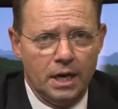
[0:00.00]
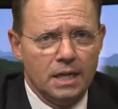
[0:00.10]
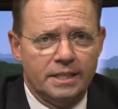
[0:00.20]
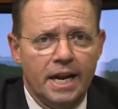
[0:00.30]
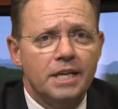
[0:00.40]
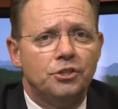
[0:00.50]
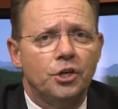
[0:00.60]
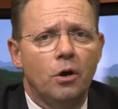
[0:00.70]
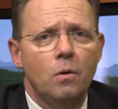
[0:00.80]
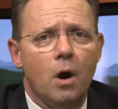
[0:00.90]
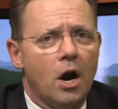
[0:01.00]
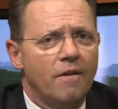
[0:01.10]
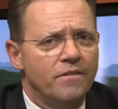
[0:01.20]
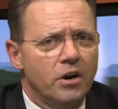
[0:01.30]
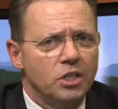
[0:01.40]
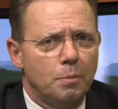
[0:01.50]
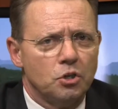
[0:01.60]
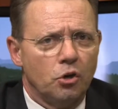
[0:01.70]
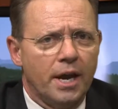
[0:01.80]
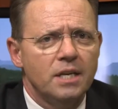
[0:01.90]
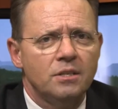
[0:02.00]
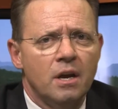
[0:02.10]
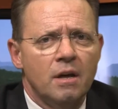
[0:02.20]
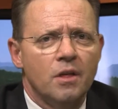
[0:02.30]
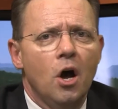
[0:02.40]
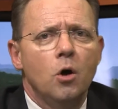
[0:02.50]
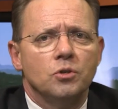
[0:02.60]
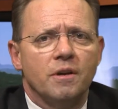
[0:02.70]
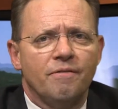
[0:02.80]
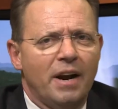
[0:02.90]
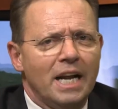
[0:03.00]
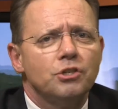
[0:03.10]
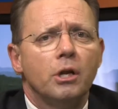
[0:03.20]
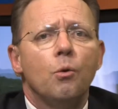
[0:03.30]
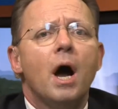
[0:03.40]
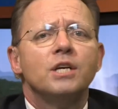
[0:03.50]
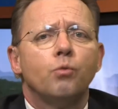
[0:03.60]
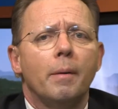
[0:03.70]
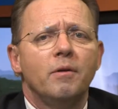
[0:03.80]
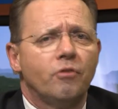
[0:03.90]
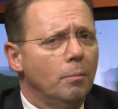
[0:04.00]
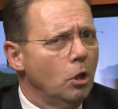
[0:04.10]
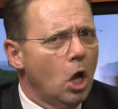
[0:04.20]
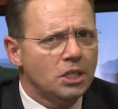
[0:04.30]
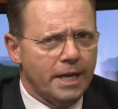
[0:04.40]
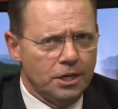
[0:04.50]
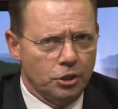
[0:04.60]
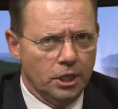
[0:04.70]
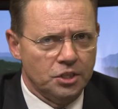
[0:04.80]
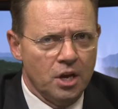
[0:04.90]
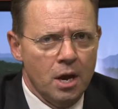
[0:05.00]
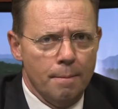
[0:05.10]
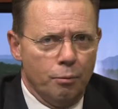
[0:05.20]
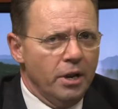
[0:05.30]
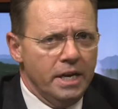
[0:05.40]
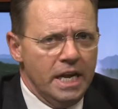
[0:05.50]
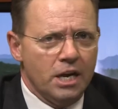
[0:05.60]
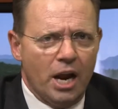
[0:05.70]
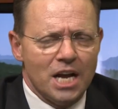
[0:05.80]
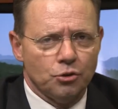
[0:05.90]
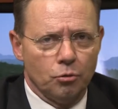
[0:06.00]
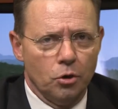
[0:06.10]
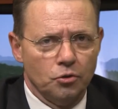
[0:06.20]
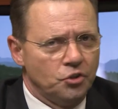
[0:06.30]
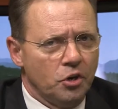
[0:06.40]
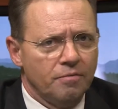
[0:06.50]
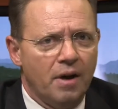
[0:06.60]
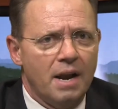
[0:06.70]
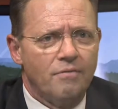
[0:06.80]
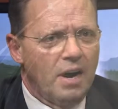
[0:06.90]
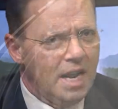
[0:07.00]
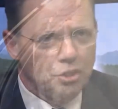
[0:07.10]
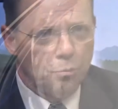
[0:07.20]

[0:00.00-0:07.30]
And on today's show, our very special guest, the host of Financially Wise Women from Los Angeles, Brittany Castro, certified financial